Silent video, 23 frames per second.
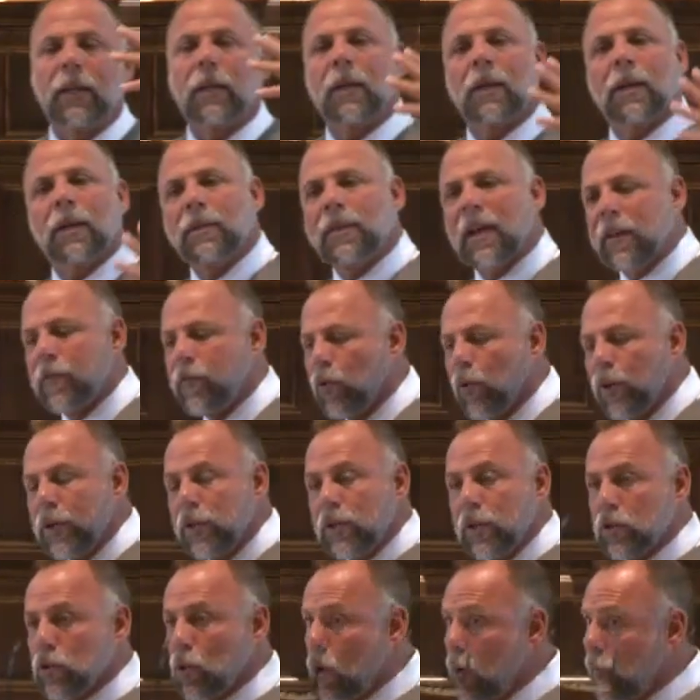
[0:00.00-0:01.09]
But that
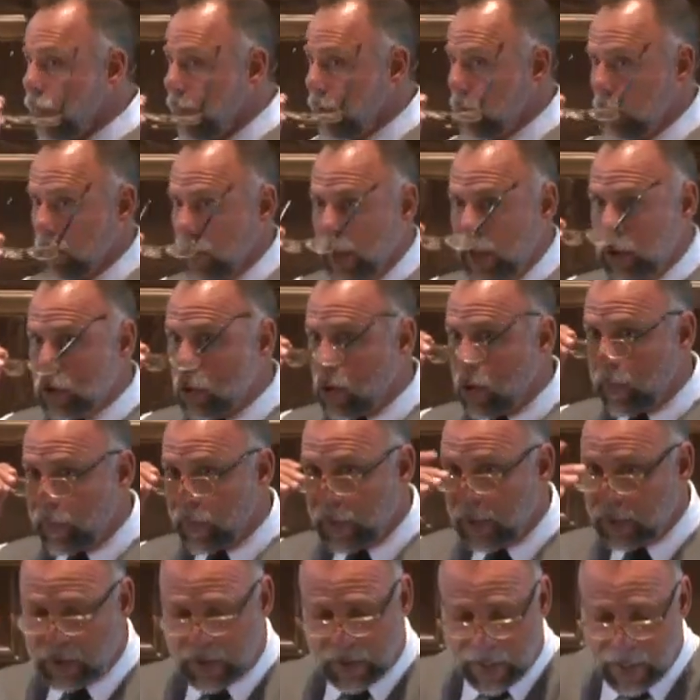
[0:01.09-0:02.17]
voice is awful. It's
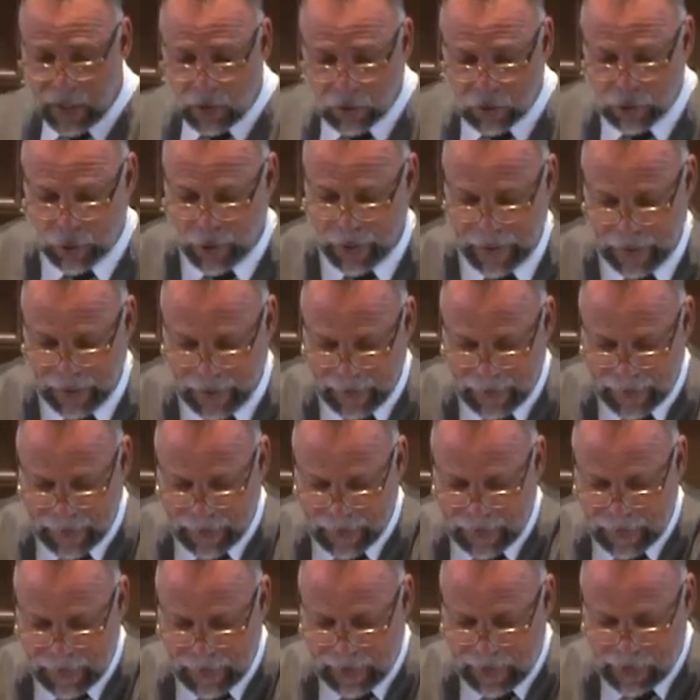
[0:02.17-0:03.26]
awful. It's a killjoy.
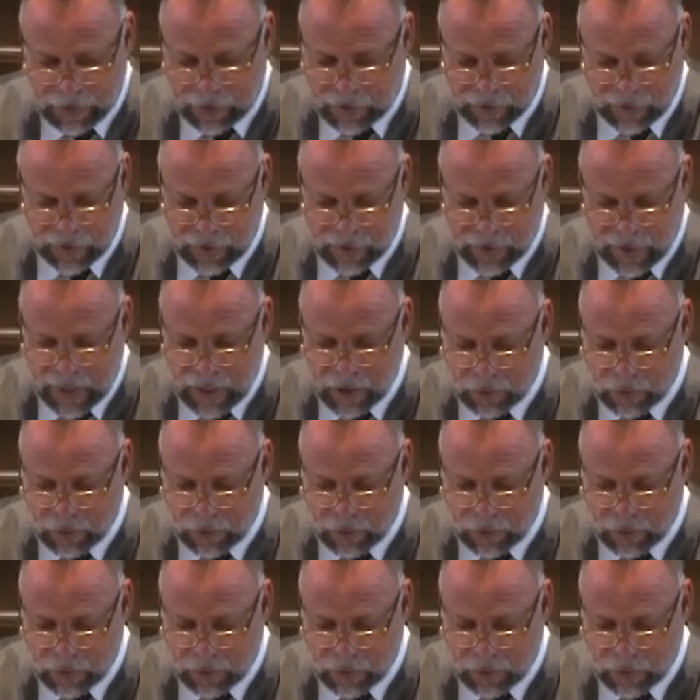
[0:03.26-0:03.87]
It just